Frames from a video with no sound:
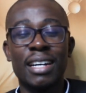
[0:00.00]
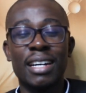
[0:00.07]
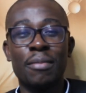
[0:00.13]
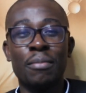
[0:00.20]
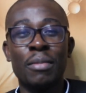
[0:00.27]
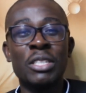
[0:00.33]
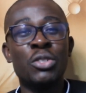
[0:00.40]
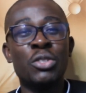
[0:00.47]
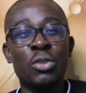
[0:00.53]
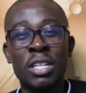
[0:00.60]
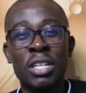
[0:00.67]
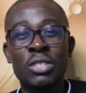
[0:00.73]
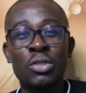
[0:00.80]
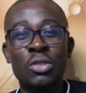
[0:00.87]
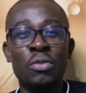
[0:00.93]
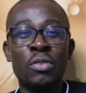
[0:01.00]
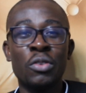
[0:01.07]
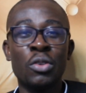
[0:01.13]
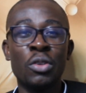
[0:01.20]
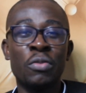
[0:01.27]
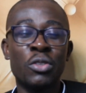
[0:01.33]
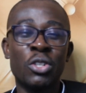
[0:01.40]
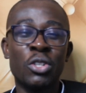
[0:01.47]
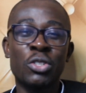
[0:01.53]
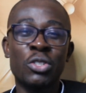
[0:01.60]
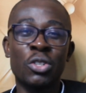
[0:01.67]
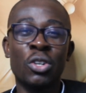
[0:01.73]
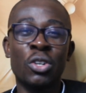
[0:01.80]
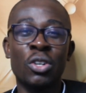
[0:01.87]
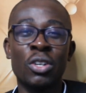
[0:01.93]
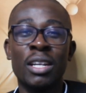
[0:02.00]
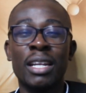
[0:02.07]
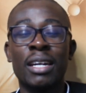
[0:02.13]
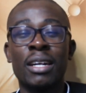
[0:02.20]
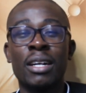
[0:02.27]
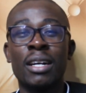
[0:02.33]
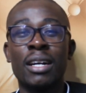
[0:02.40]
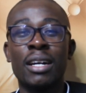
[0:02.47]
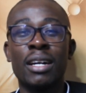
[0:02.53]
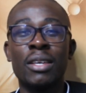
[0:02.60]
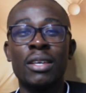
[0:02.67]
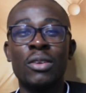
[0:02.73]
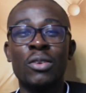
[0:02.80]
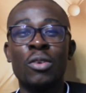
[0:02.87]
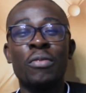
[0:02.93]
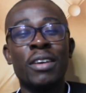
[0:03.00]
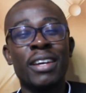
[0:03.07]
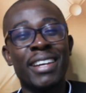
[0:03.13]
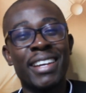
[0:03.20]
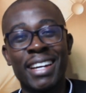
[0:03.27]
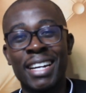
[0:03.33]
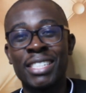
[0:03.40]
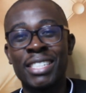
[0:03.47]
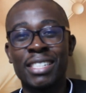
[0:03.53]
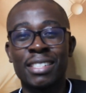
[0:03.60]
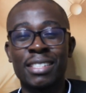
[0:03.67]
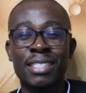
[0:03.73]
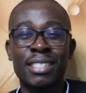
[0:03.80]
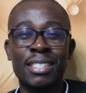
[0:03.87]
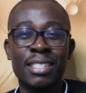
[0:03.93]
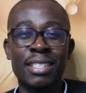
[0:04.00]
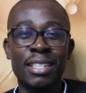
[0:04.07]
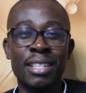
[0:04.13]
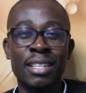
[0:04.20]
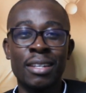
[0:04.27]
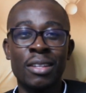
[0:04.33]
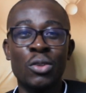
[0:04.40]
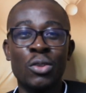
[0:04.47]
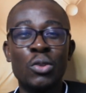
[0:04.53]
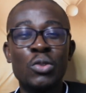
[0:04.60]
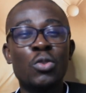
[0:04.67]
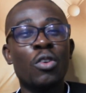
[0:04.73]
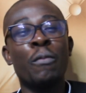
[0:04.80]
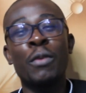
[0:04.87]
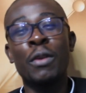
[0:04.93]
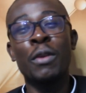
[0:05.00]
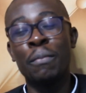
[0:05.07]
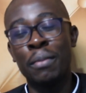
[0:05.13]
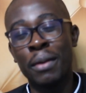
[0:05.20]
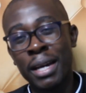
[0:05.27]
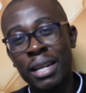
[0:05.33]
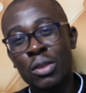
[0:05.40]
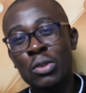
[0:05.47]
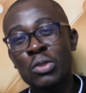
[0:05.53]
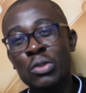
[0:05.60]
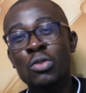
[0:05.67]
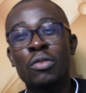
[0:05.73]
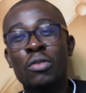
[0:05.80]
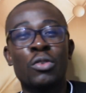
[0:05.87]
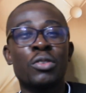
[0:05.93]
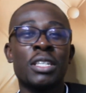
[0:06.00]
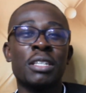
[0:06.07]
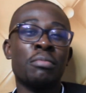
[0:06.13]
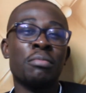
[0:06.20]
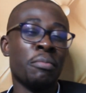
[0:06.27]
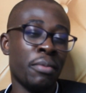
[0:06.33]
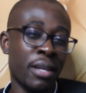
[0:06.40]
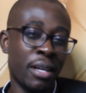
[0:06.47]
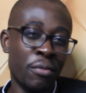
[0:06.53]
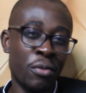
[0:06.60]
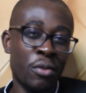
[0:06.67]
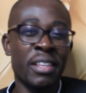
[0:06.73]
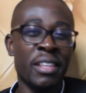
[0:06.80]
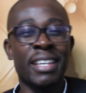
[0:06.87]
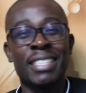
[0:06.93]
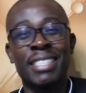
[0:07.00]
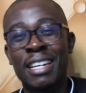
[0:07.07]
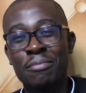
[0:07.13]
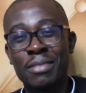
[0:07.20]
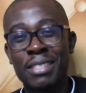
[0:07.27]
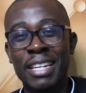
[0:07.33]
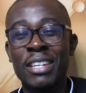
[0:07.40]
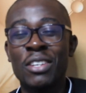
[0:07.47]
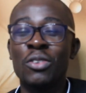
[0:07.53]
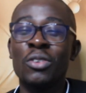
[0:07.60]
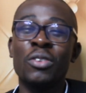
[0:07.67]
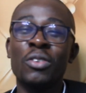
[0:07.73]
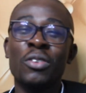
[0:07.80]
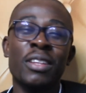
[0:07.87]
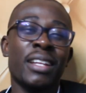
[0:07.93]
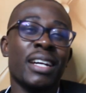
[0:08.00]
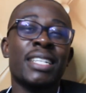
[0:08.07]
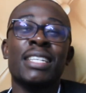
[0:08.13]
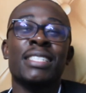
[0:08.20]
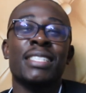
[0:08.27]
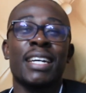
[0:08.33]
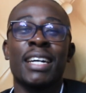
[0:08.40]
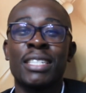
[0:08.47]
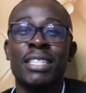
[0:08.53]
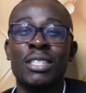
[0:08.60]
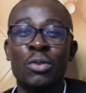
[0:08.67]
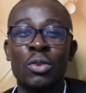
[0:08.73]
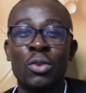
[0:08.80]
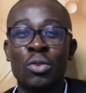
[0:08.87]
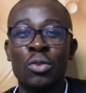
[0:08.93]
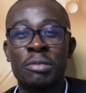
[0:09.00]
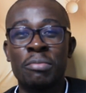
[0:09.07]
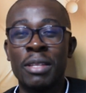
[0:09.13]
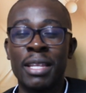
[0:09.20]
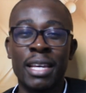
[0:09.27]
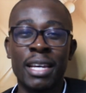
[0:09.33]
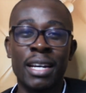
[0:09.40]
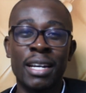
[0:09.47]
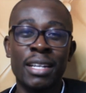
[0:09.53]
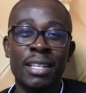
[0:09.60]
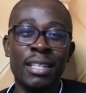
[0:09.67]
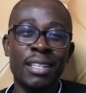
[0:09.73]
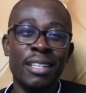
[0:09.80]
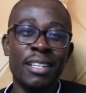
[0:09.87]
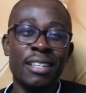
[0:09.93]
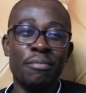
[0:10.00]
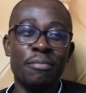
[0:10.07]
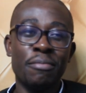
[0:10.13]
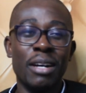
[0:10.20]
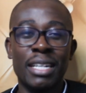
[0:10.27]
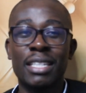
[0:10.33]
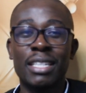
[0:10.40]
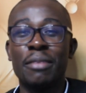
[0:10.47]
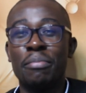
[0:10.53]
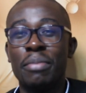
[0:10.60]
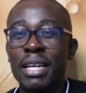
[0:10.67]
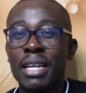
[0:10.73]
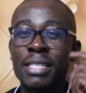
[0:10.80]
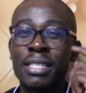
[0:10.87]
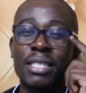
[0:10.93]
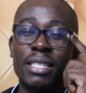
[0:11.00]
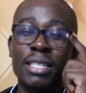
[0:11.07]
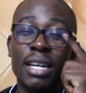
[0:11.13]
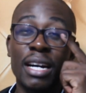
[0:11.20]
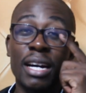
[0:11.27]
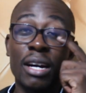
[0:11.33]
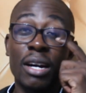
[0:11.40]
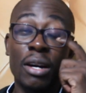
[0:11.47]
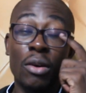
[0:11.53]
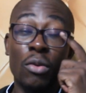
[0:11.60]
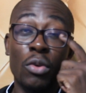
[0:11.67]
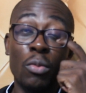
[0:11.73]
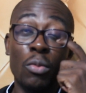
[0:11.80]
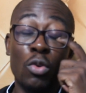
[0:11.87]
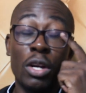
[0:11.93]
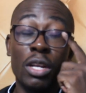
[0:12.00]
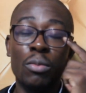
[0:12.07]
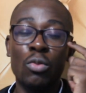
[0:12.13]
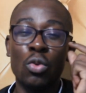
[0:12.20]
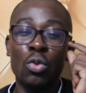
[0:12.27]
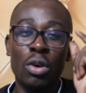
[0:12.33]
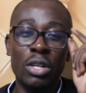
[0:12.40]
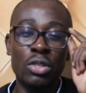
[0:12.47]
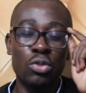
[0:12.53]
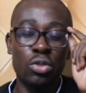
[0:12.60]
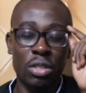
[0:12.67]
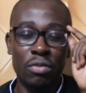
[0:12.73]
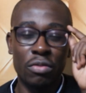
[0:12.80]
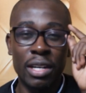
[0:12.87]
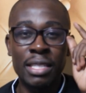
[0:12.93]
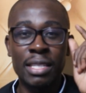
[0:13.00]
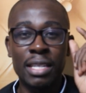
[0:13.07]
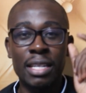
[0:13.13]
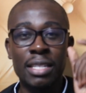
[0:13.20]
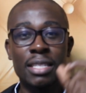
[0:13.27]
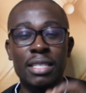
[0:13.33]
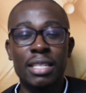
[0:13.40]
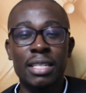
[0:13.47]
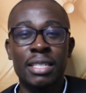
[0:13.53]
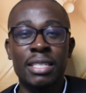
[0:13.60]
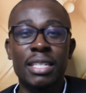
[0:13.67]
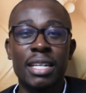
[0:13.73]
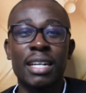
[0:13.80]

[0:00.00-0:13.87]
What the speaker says: majority of you, if not all, you're very anxious. Those who are prepared and those who have not yet prepared for the exams. I know that anxiety will always be there. But the best way Mwalimu will want to advise us is that